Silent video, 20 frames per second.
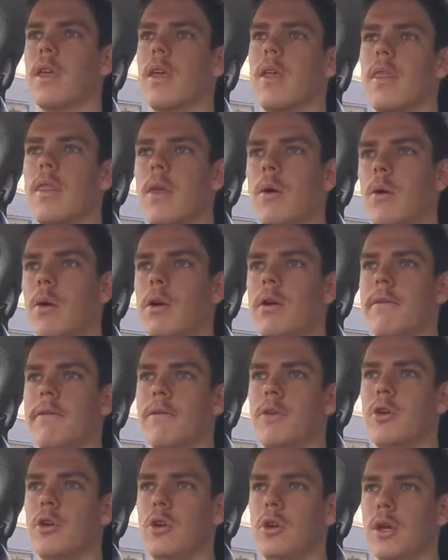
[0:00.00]
there were a
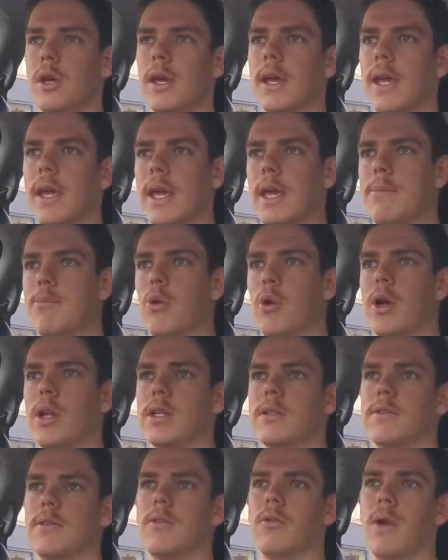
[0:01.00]
few key
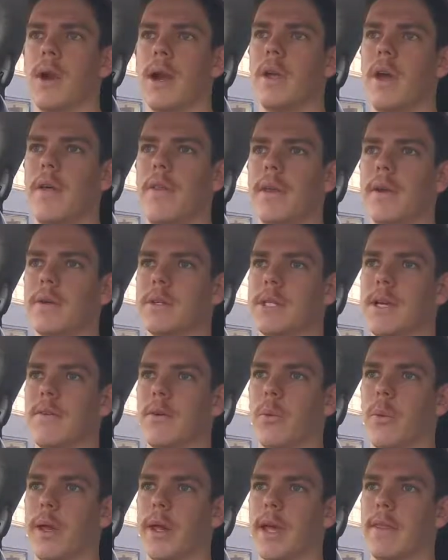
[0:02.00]
points for running. I think it was
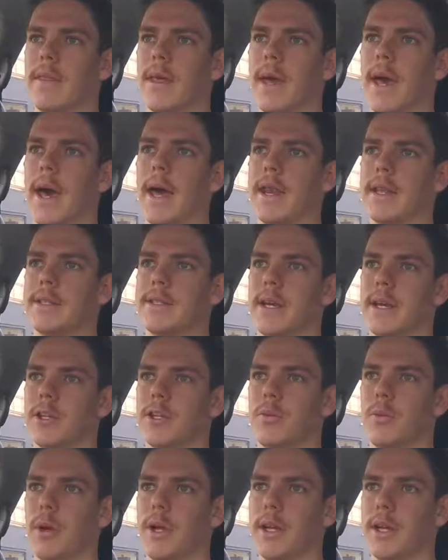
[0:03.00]
every weekend they had a
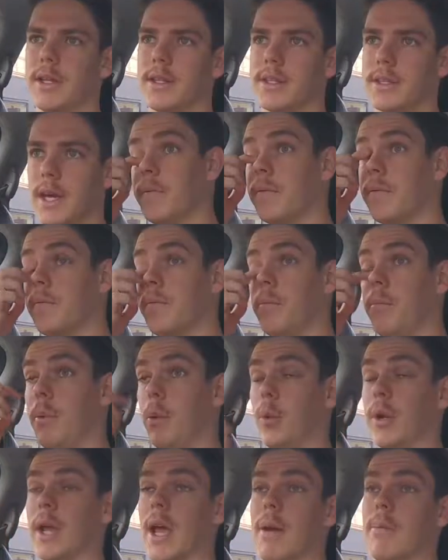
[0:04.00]
section where you can start
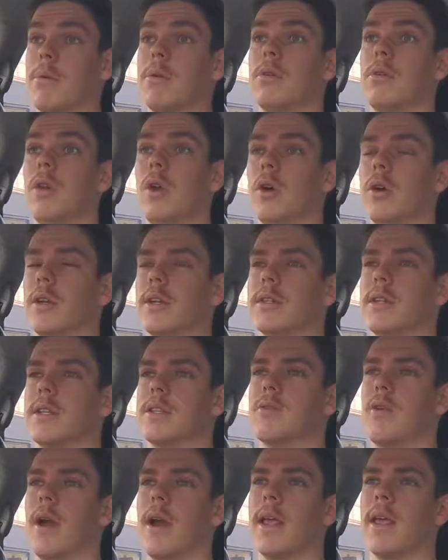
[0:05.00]
building up long
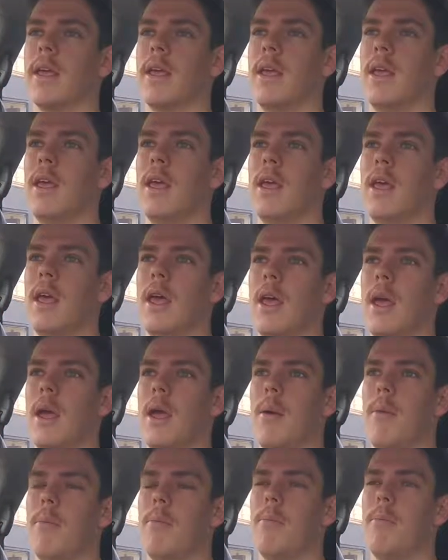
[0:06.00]
distance running.
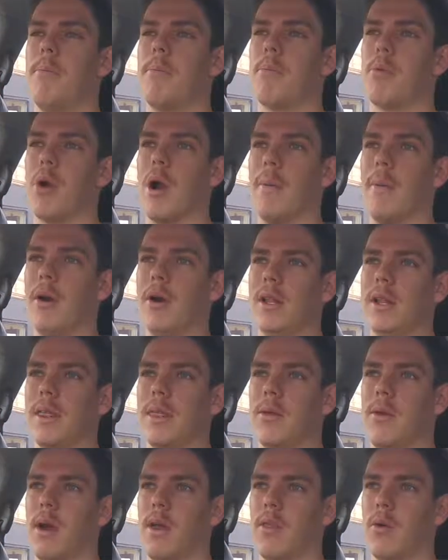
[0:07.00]
Primarily
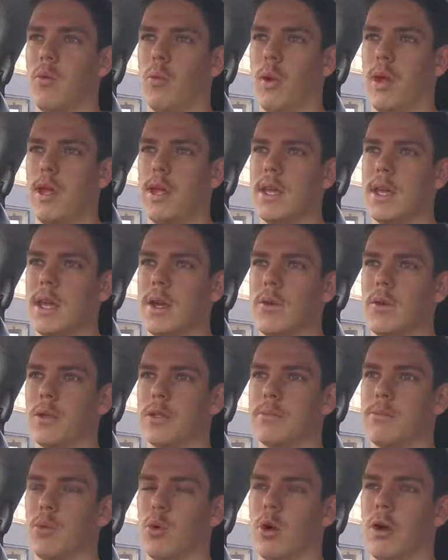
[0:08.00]
throughout the week, it
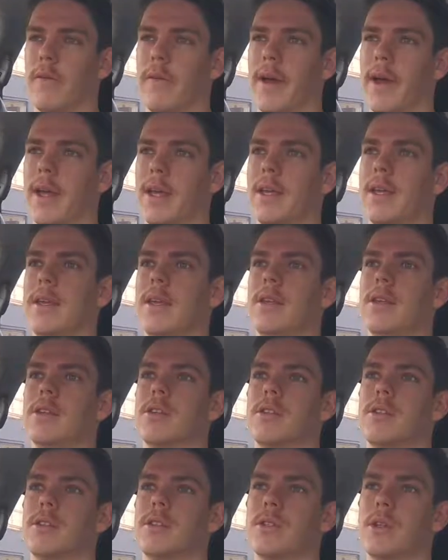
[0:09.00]
was more of a
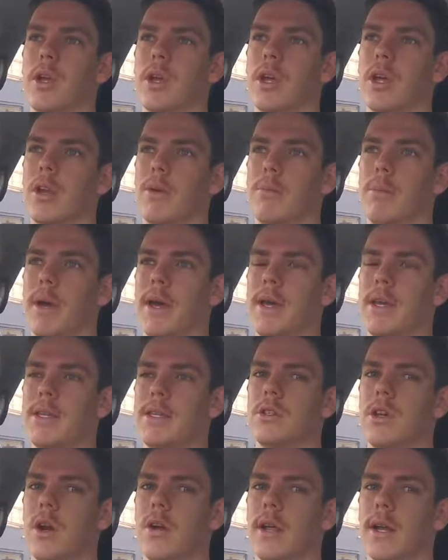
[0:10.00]

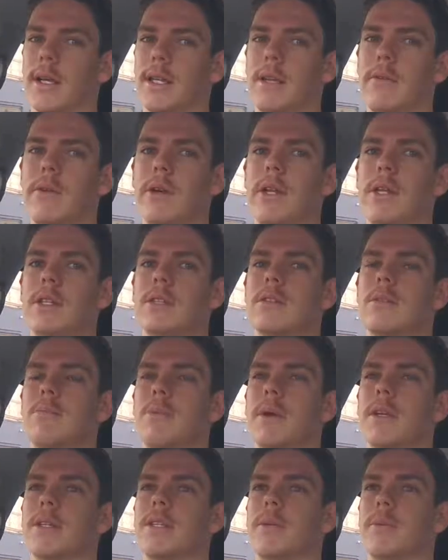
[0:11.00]
circuit-based style activities
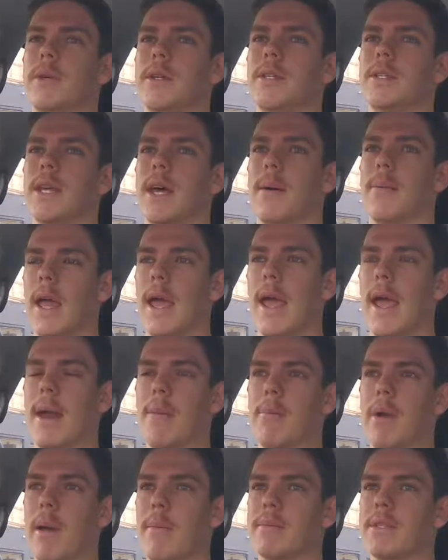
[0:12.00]
mixed in with some
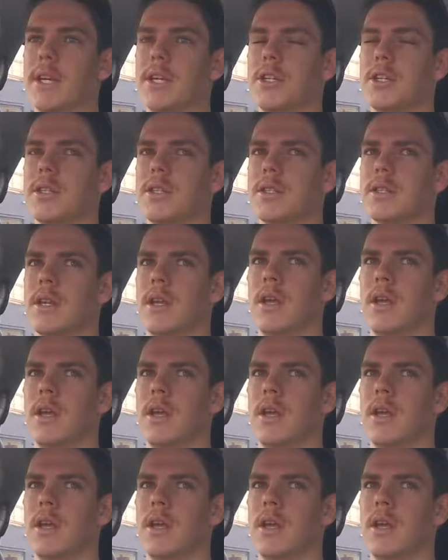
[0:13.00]
AMRAP sessions.